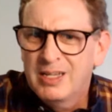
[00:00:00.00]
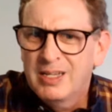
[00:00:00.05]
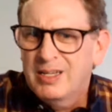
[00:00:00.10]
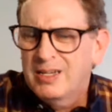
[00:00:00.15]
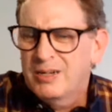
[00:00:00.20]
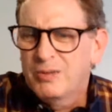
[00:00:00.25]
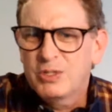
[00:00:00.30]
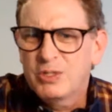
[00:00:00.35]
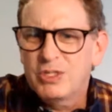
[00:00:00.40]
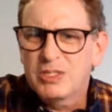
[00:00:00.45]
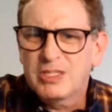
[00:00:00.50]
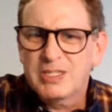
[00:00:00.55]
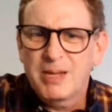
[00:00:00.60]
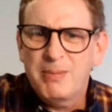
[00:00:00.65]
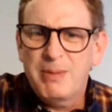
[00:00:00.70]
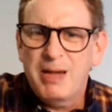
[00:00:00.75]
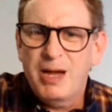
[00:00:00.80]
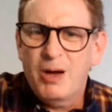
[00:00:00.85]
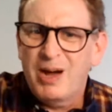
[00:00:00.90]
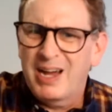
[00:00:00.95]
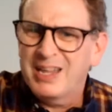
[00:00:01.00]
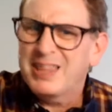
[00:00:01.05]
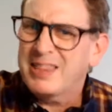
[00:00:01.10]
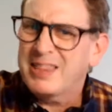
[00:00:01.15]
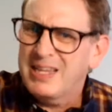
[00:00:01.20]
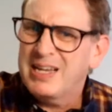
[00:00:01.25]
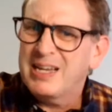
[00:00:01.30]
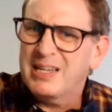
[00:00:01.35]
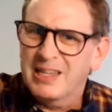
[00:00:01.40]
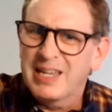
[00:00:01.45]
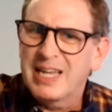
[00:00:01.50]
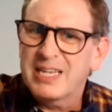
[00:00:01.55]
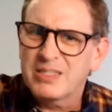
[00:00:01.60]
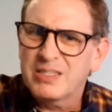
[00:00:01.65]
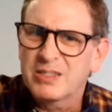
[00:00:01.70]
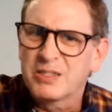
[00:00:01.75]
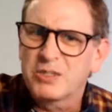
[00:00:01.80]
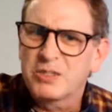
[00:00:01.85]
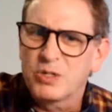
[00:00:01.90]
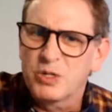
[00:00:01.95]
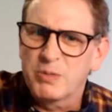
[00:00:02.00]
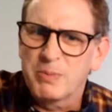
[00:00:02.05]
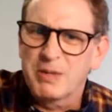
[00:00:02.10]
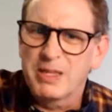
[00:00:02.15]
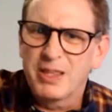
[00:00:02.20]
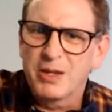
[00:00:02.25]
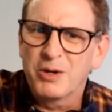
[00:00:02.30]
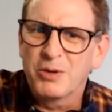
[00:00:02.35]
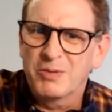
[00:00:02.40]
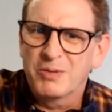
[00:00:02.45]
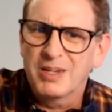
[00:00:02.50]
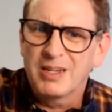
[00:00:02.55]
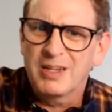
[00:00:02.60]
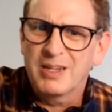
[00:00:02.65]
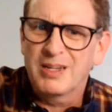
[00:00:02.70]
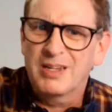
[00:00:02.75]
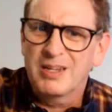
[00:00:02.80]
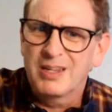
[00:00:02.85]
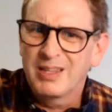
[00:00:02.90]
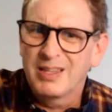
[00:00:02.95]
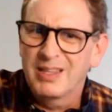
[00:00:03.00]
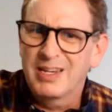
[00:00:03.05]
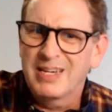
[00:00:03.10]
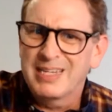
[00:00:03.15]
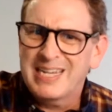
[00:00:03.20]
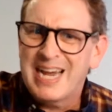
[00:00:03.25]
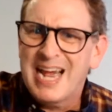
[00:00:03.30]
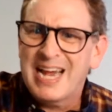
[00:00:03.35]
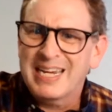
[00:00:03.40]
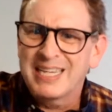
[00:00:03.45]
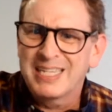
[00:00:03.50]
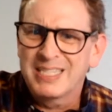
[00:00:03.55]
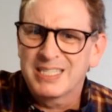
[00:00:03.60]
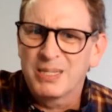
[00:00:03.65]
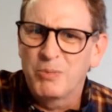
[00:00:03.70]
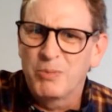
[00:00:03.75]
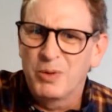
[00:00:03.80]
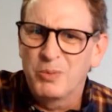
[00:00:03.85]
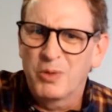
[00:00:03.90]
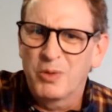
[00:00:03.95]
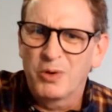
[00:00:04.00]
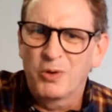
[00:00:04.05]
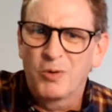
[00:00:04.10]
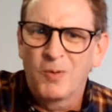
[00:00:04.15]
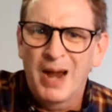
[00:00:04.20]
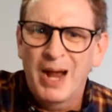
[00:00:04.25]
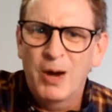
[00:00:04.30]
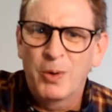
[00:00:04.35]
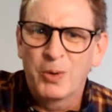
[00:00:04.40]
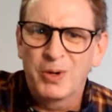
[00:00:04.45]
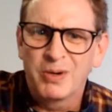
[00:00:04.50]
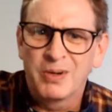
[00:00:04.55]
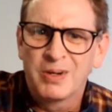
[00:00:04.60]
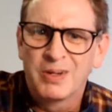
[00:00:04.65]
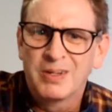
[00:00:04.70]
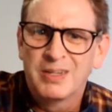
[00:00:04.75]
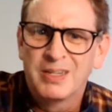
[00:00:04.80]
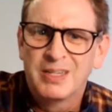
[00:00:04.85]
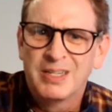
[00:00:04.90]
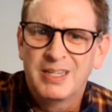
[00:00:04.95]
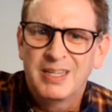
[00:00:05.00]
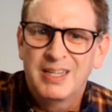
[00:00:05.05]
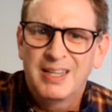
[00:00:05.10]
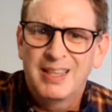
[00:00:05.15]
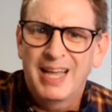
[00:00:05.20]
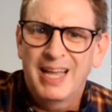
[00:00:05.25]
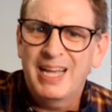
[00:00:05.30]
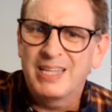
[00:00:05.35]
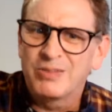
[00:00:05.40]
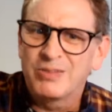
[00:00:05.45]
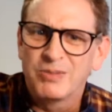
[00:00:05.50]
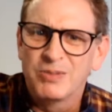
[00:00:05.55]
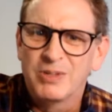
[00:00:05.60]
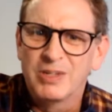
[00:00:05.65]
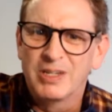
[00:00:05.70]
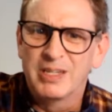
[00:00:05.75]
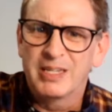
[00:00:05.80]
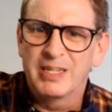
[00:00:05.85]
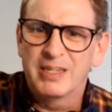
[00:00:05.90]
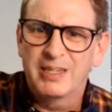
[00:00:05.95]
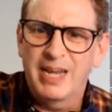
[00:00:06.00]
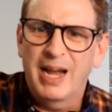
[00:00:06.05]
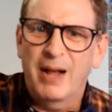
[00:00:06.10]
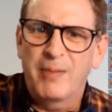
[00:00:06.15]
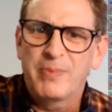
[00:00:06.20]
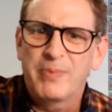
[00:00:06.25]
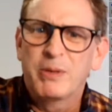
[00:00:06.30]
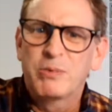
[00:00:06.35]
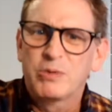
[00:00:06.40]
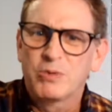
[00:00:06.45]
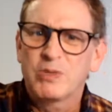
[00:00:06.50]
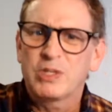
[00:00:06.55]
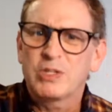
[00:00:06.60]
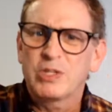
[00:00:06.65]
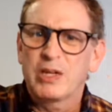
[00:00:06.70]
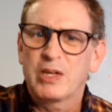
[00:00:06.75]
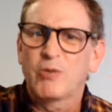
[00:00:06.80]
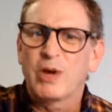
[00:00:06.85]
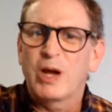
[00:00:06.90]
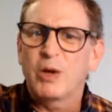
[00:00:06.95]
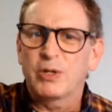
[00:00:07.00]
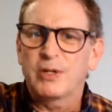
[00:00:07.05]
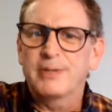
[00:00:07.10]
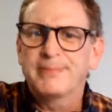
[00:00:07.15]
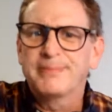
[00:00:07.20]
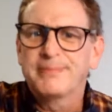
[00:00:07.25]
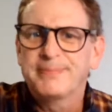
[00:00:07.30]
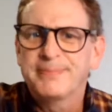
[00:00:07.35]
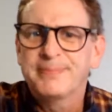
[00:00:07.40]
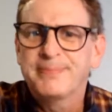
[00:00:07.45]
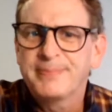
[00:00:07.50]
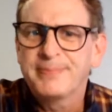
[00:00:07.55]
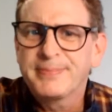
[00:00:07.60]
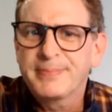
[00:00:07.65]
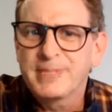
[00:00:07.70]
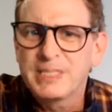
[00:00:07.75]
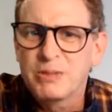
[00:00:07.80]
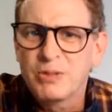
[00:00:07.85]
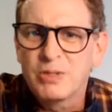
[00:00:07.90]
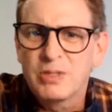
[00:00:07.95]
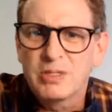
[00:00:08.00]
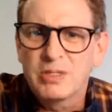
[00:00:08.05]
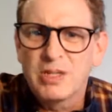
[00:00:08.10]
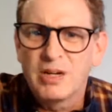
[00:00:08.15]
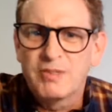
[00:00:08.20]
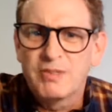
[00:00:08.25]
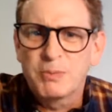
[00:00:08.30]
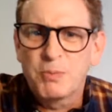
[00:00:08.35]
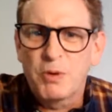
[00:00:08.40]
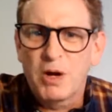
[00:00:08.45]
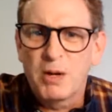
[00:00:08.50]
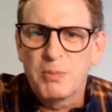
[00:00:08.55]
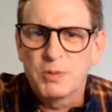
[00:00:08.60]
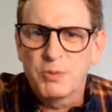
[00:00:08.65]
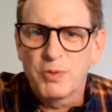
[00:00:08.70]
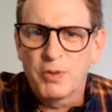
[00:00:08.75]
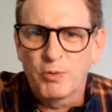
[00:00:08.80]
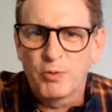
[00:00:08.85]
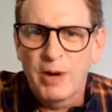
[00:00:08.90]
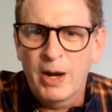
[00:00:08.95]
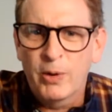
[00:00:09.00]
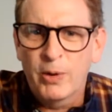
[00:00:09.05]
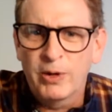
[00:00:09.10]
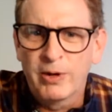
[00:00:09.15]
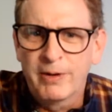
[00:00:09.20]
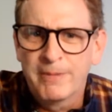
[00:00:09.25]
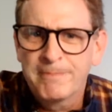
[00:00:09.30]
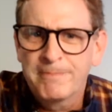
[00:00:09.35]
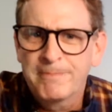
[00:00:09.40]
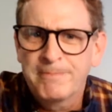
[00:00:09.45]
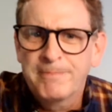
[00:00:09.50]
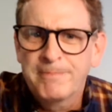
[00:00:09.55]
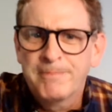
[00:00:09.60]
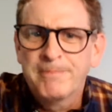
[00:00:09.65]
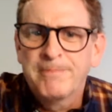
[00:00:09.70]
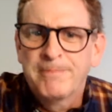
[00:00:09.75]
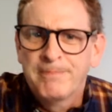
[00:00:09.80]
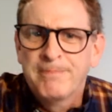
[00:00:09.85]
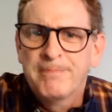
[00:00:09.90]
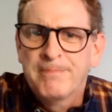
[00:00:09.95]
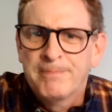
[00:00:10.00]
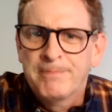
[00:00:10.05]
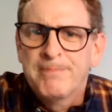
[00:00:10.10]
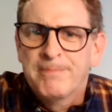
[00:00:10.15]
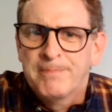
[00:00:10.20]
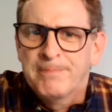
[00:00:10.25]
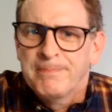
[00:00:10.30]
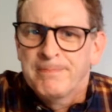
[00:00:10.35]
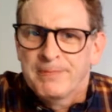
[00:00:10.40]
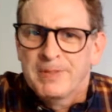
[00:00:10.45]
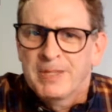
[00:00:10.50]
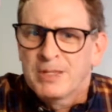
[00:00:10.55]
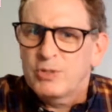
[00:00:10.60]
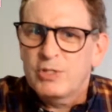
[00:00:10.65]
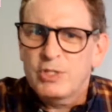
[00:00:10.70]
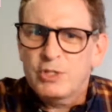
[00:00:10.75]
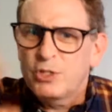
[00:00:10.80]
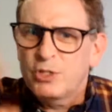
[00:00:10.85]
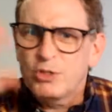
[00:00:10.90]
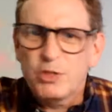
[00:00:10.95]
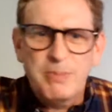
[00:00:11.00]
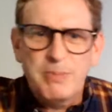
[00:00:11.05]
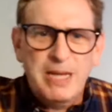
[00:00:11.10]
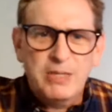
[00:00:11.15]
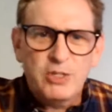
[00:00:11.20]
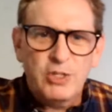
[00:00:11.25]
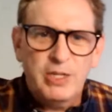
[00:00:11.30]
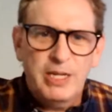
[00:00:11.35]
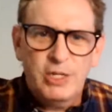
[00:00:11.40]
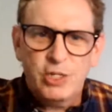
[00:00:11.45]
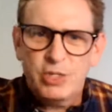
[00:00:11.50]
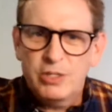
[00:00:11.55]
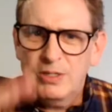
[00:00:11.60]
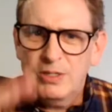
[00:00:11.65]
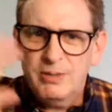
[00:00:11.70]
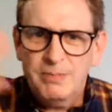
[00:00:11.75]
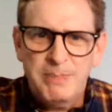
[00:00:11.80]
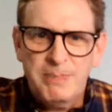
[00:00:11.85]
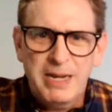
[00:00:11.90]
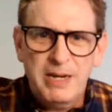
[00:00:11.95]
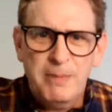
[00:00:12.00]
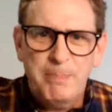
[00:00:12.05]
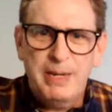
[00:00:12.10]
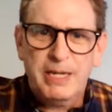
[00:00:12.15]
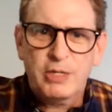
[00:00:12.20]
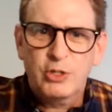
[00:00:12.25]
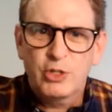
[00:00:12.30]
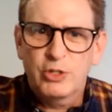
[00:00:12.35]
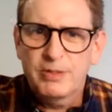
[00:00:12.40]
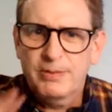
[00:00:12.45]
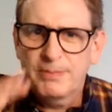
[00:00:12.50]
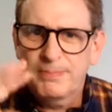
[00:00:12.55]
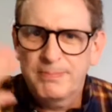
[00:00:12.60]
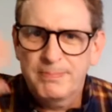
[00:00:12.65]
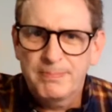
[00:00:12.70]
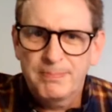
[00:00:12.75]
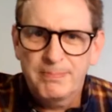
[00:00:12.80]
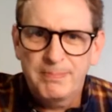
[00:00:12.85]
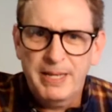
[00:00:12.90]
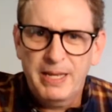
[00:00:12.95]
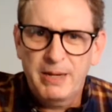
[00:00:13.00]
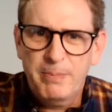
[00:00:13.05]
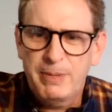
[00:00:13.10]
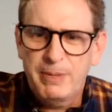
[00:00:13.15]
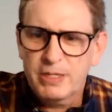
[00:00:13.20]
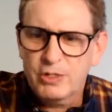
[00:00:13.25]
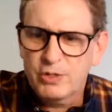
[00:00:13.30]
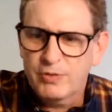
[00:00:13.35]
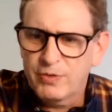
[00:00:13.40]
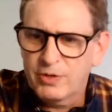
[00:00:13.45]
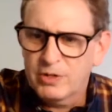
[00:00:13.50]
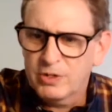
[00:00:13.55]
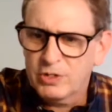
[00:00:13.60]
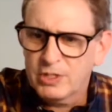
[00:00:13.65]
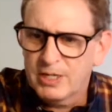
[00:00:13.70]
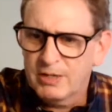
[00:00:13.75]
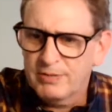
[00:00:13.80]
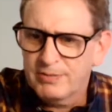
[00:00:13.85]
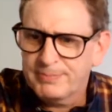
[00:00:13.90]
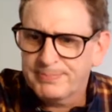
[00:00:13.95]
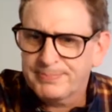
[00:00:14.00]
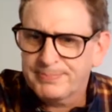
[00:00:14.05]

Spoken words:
which is somehow, I think, less disturbing than attacking someone with a router. That's really, yeah. It was originally router. He was going to solve his problems with a router. So just use your imagination. Paint a picture. Paint a picture for yourself.